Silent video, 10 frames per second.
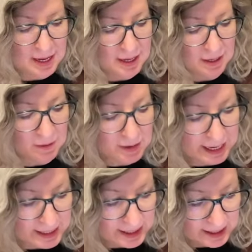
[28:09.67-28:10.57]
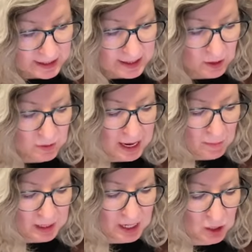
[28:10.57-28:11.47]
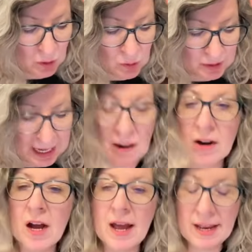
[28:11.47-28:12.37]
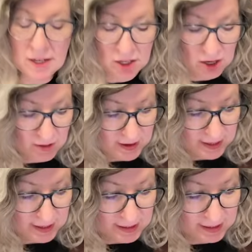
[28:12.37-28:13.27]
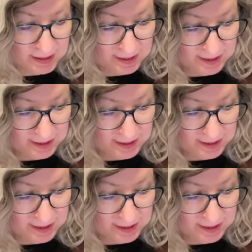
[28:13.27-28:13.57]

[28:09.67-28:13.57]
All right, so now I'm going to go to a layer under this.